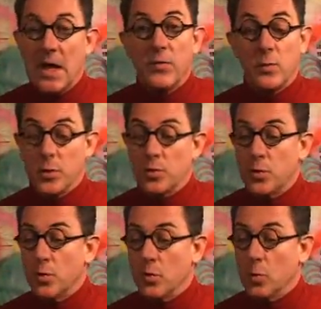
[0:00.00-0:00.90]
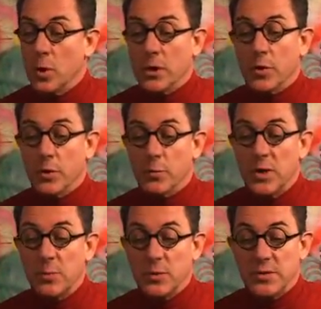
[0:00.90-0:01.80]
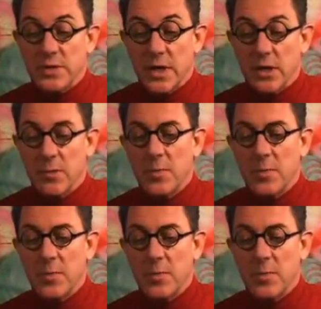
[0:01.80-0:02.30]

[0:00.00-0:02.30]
If it be true what learned people say, the